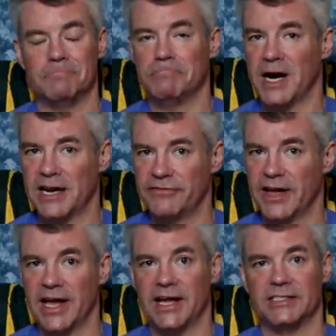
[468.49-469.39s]
body
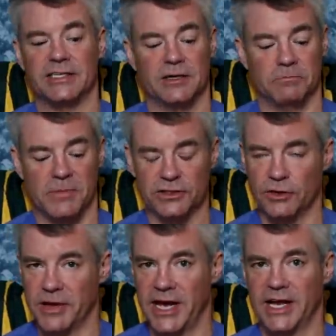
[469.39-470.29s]
fat, muscle
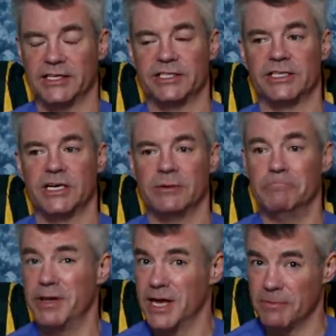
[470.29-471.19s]
mass,
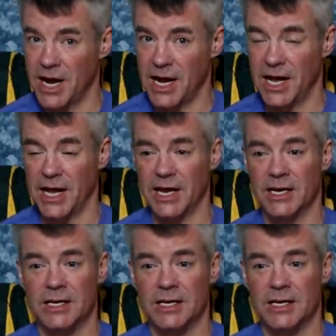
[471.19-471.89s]
BMI,